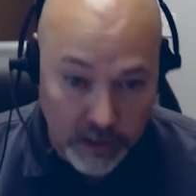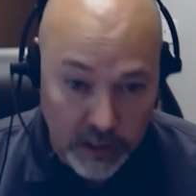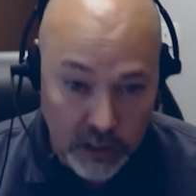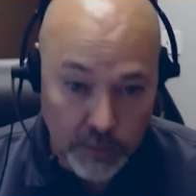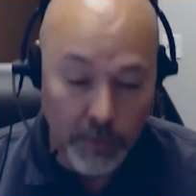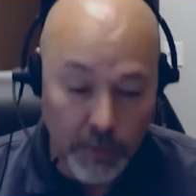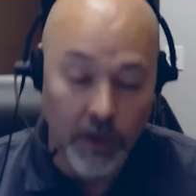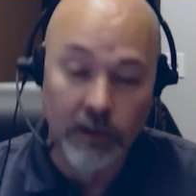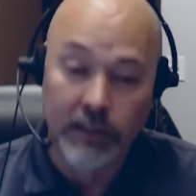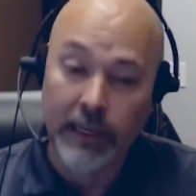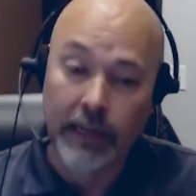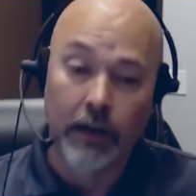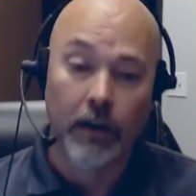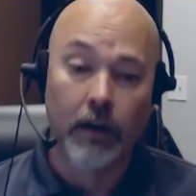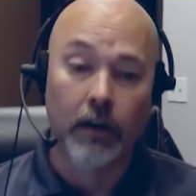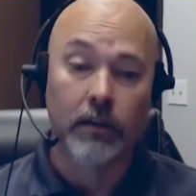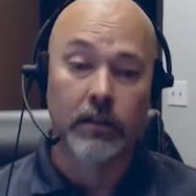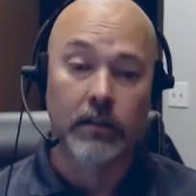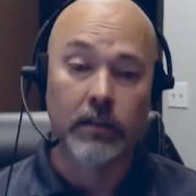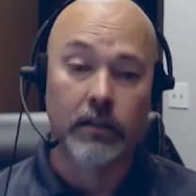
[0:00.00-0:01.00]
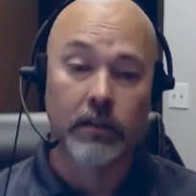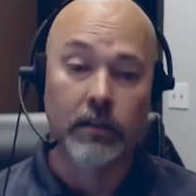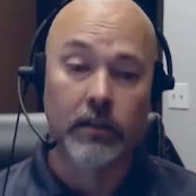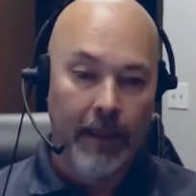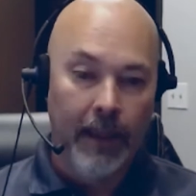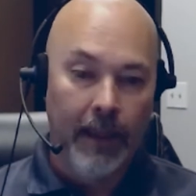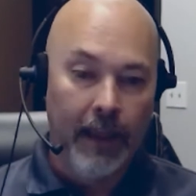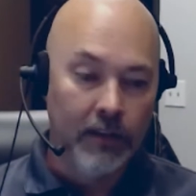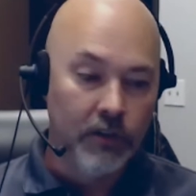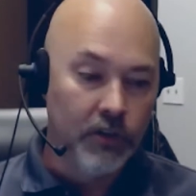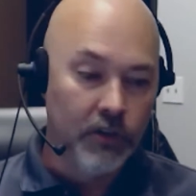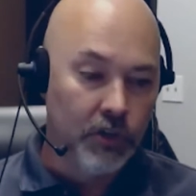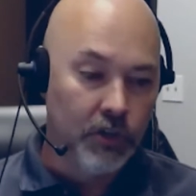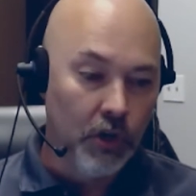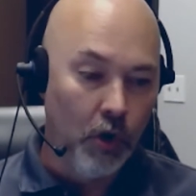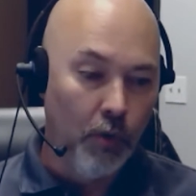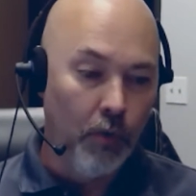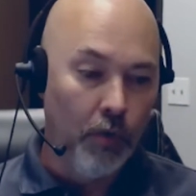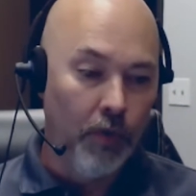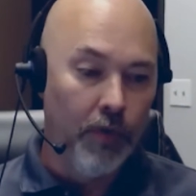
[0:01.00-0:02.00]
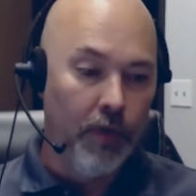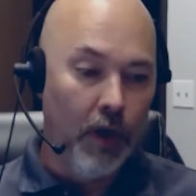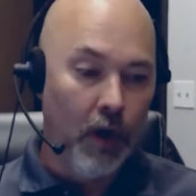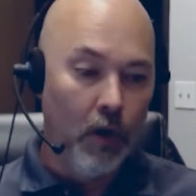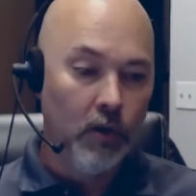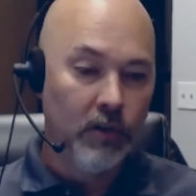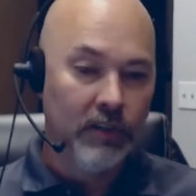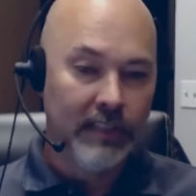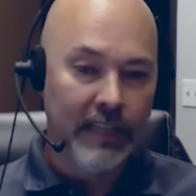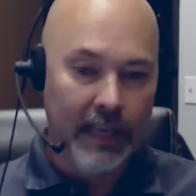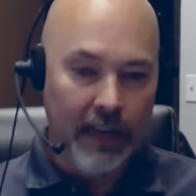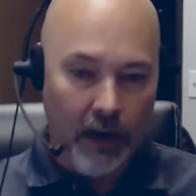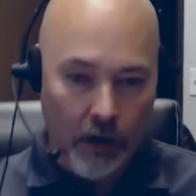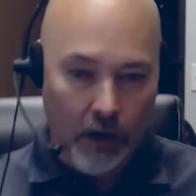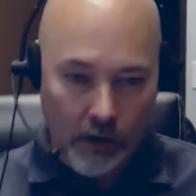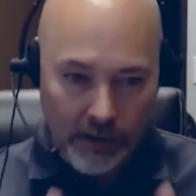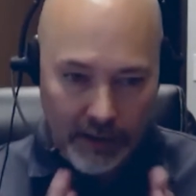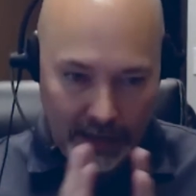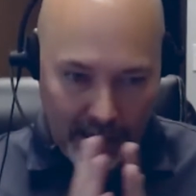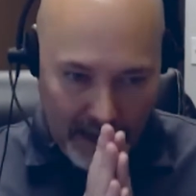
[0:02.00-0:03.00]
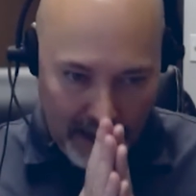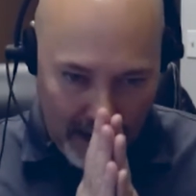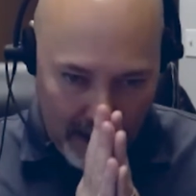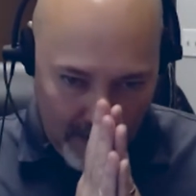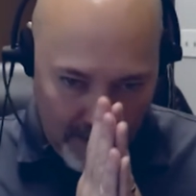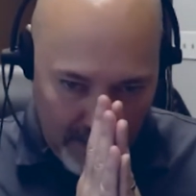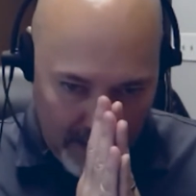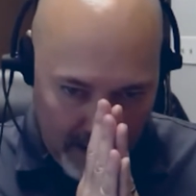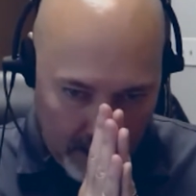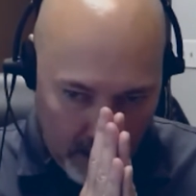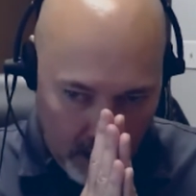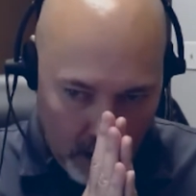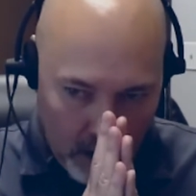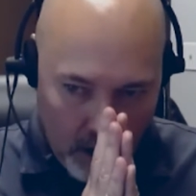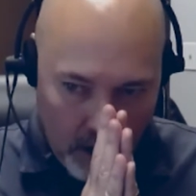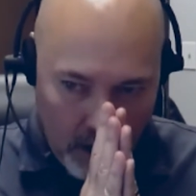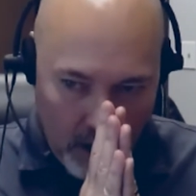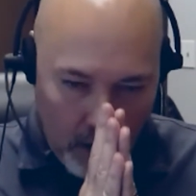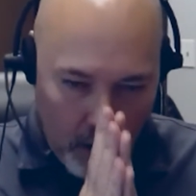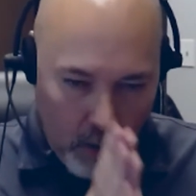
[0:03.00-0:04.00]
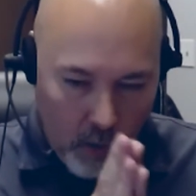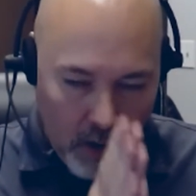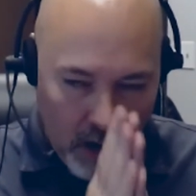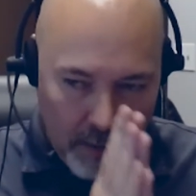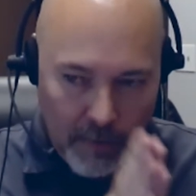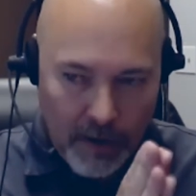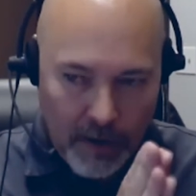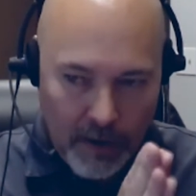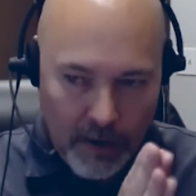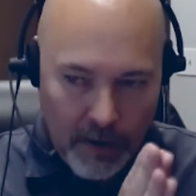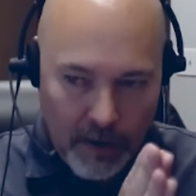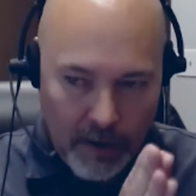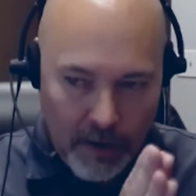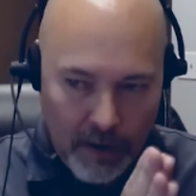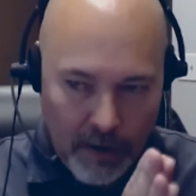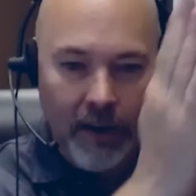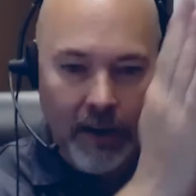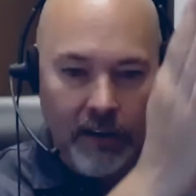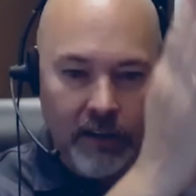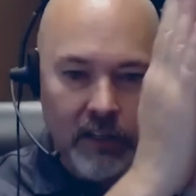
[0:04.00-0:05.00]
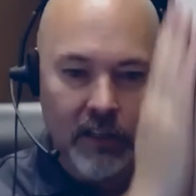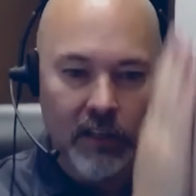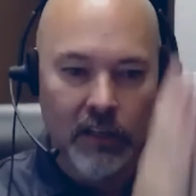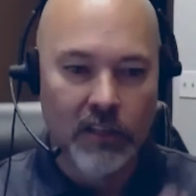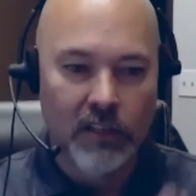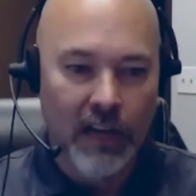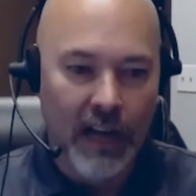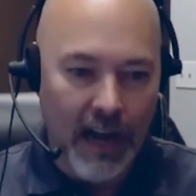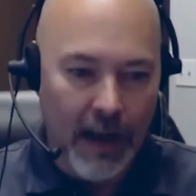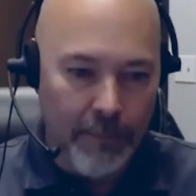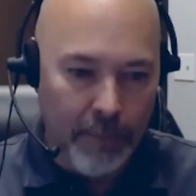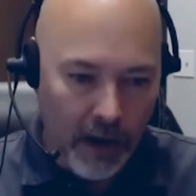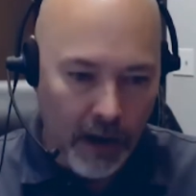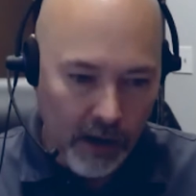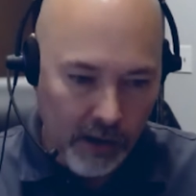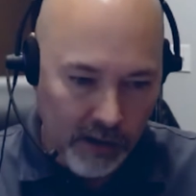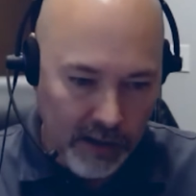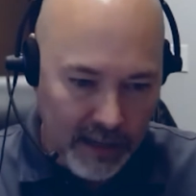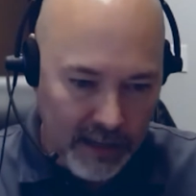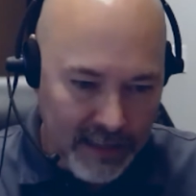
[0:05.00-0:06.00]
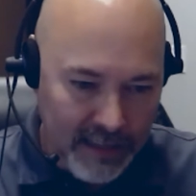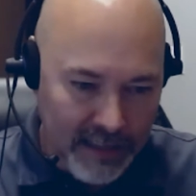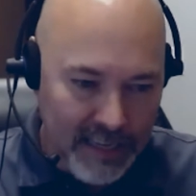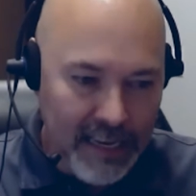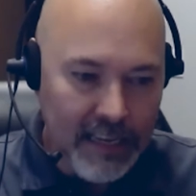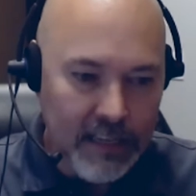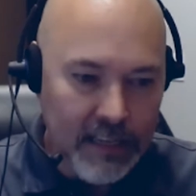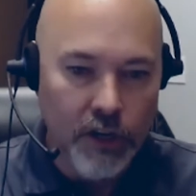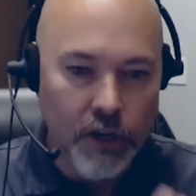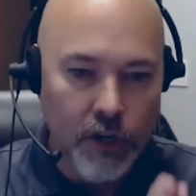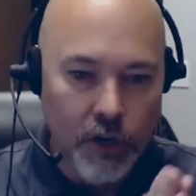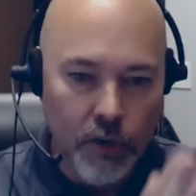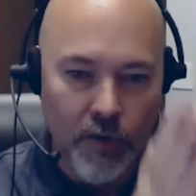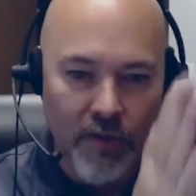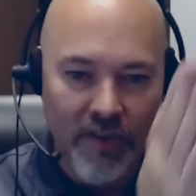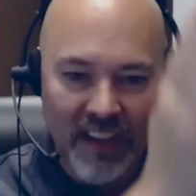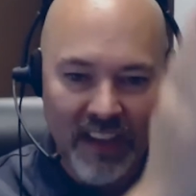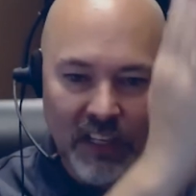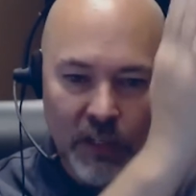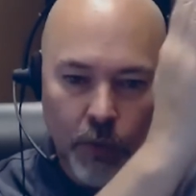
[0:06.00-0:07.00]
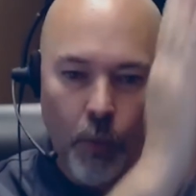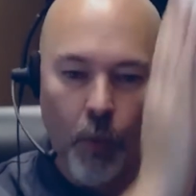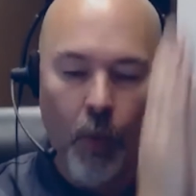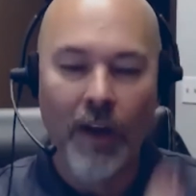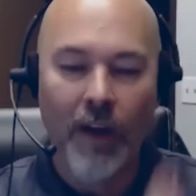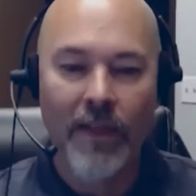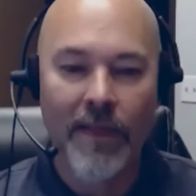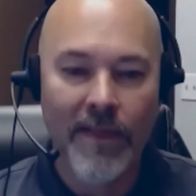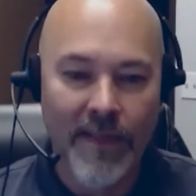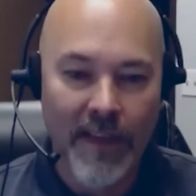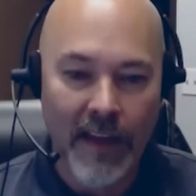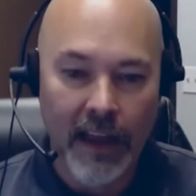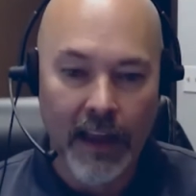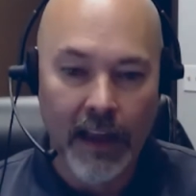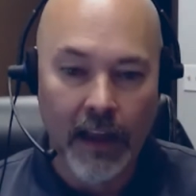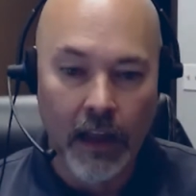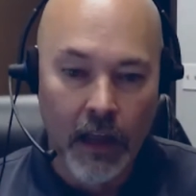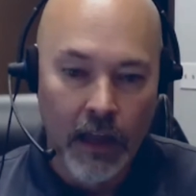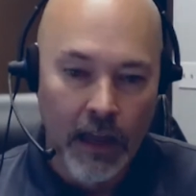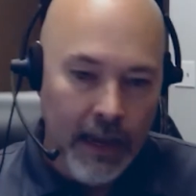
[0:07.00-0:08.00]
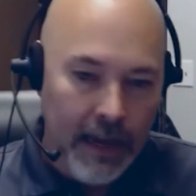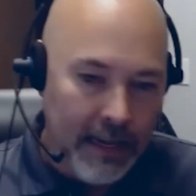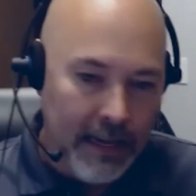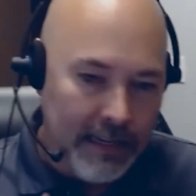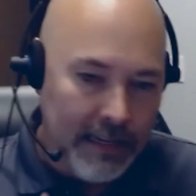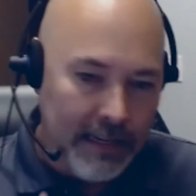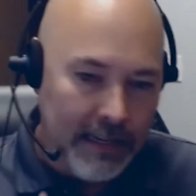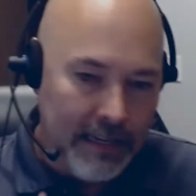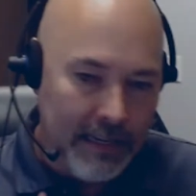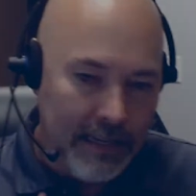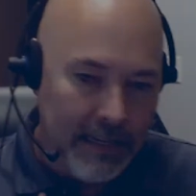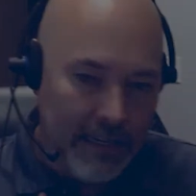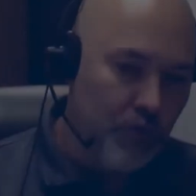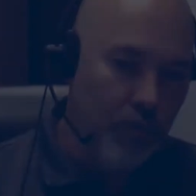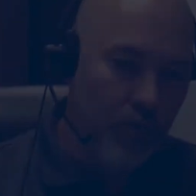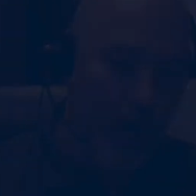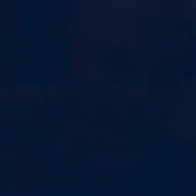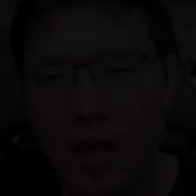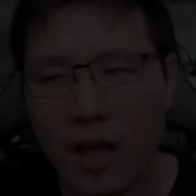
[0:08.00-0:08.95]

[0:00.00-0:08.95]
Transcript: smokes, that hurts. And so those that only had that, I'm on the ride to the top, I only need to do this one thing, is now in trouble.